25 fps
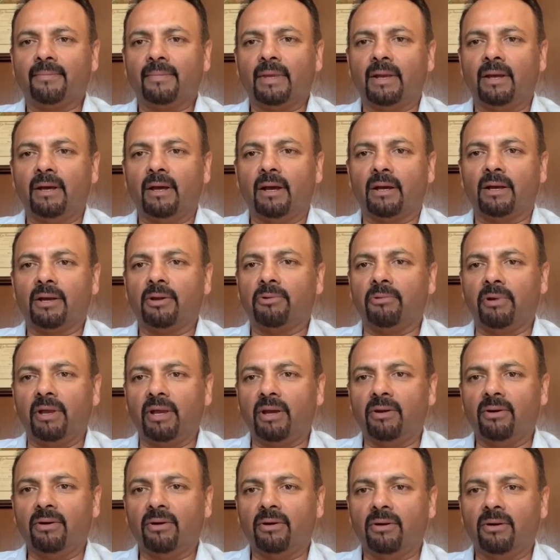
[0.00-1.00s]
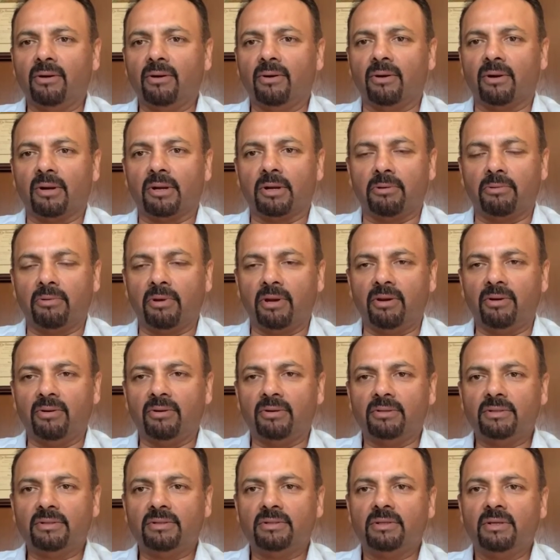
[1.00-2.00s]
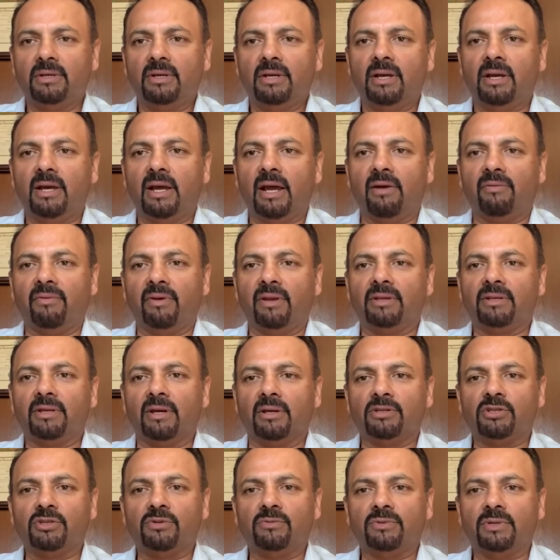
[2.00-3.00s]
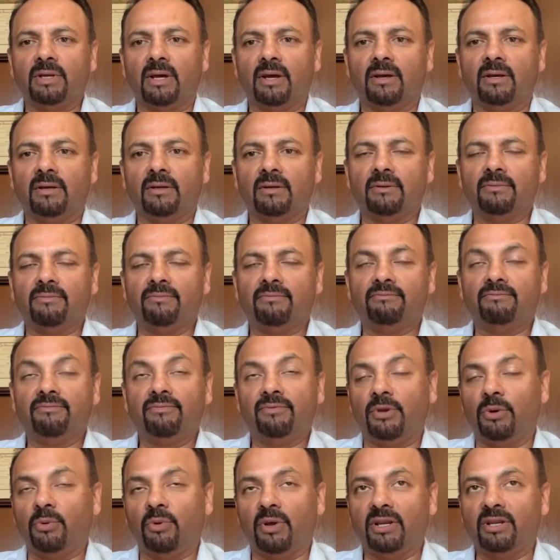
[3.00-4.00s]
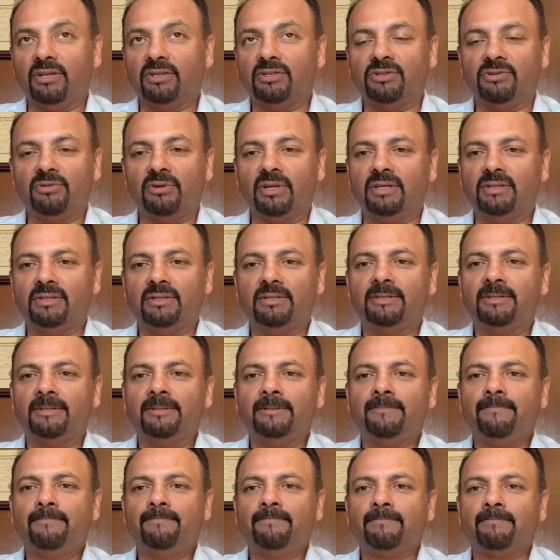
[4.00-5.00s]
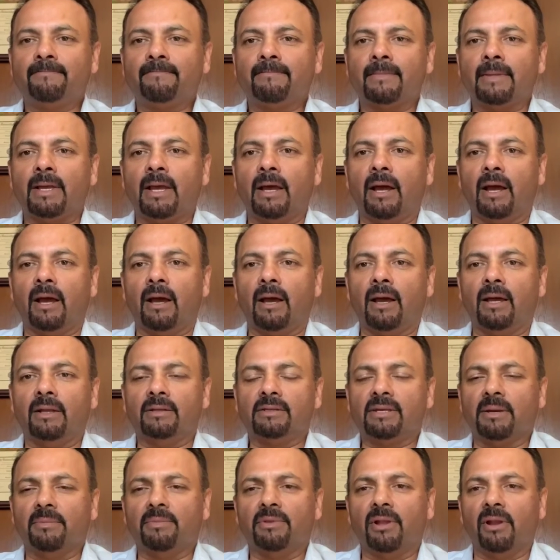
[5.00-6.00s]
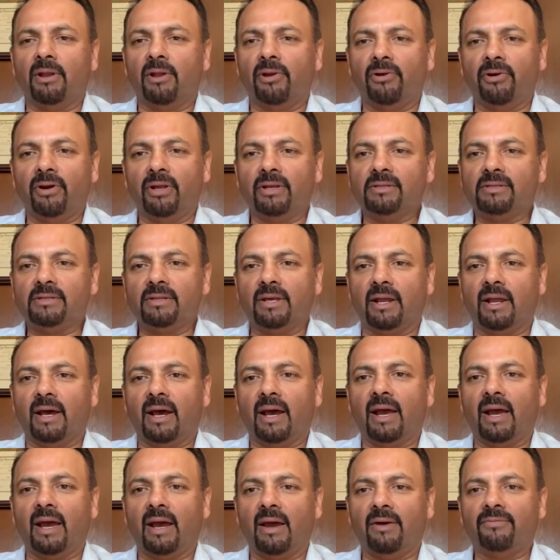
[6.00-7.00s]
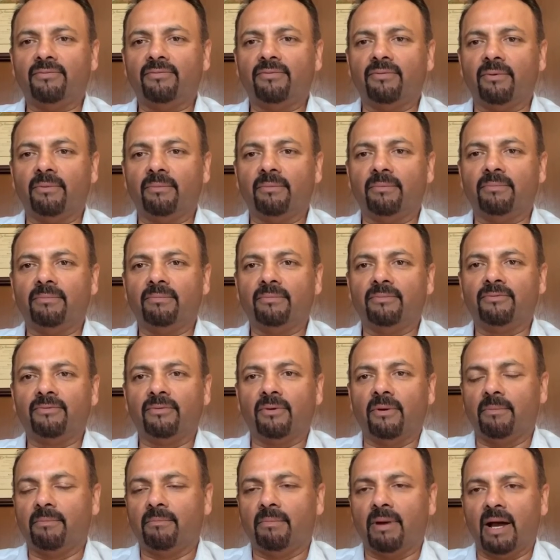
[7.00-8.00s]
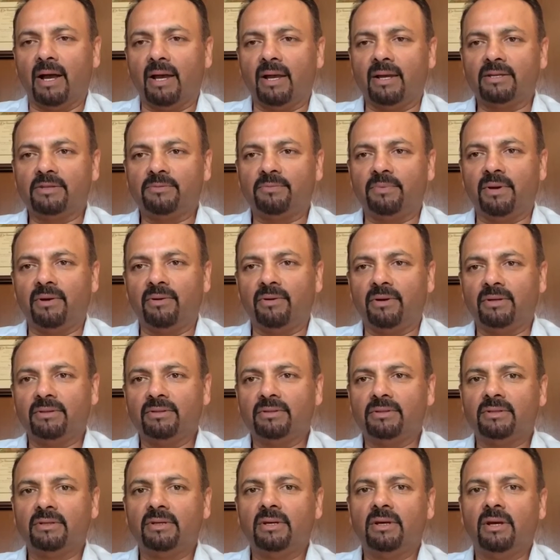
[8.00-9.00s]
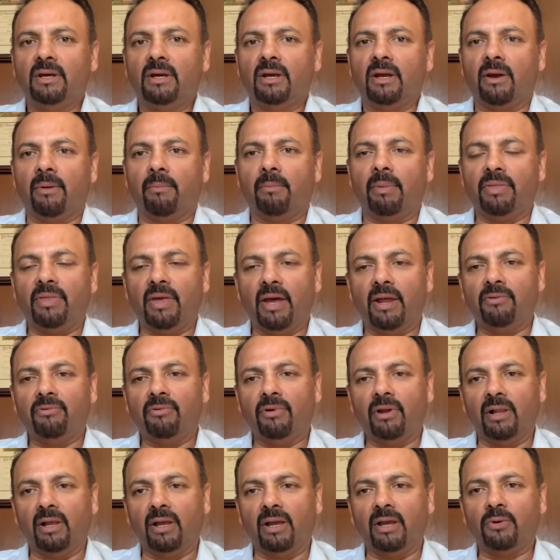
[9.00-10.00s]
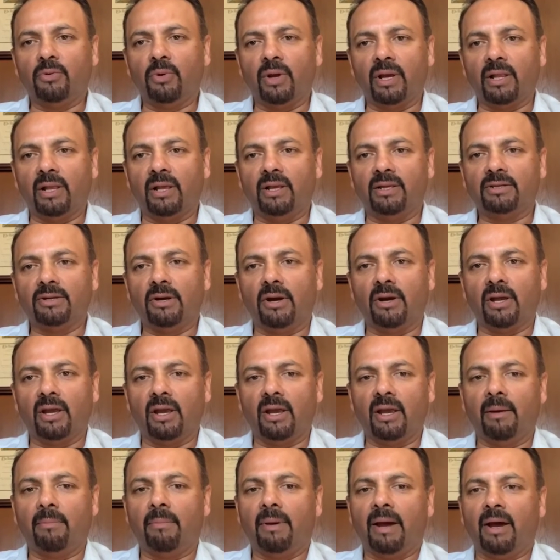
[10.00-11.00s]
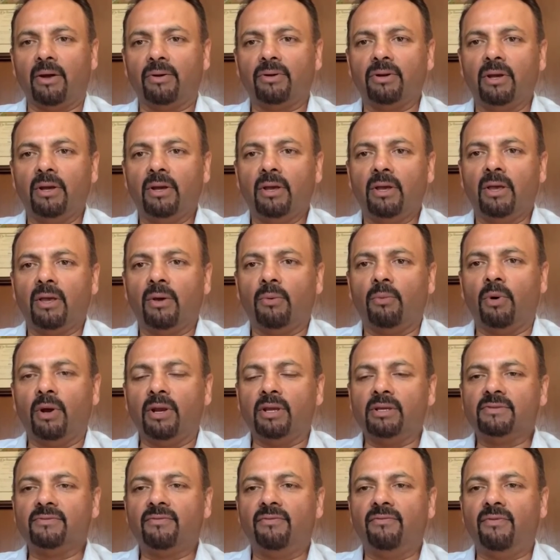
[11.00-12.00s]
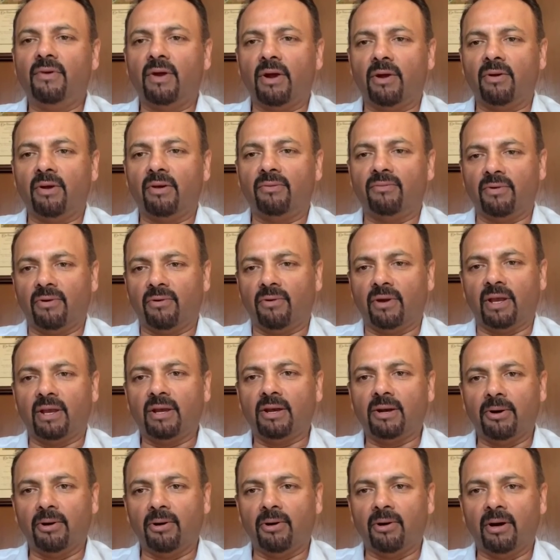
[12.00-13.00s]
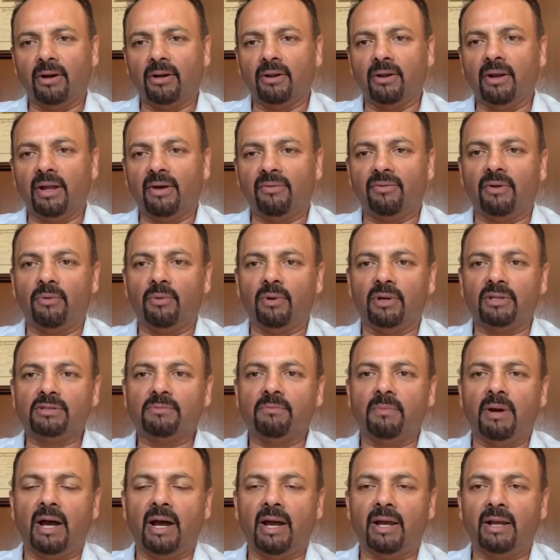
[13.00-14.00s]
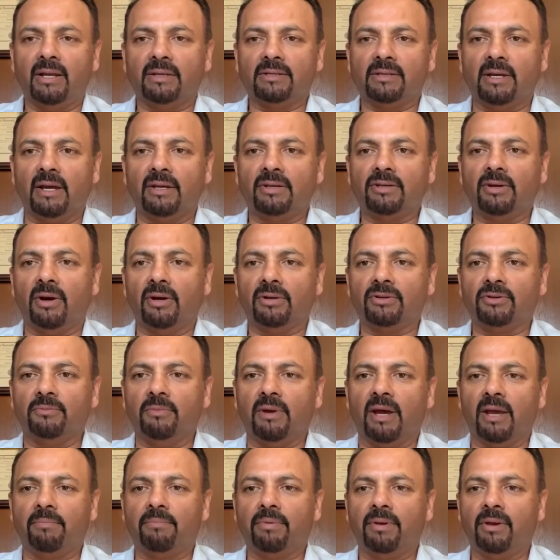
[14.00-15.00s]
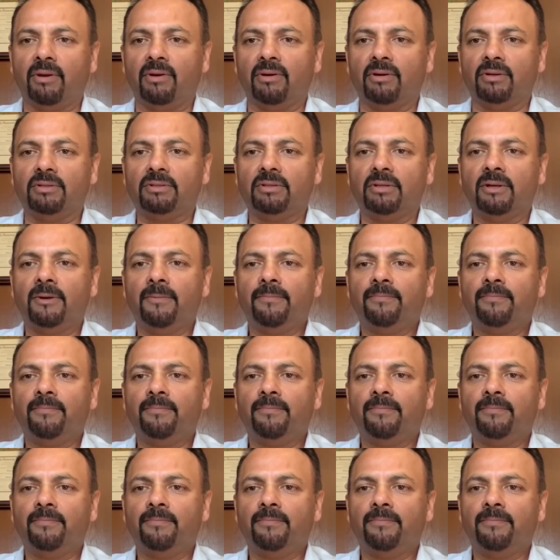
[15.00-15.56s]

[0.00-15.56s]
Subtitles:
a career or careers, having touched a few industries, and some of the learnings that I have from my experience. But then really quickly talking about what is very, very current on everyone's mind as I talk to my peers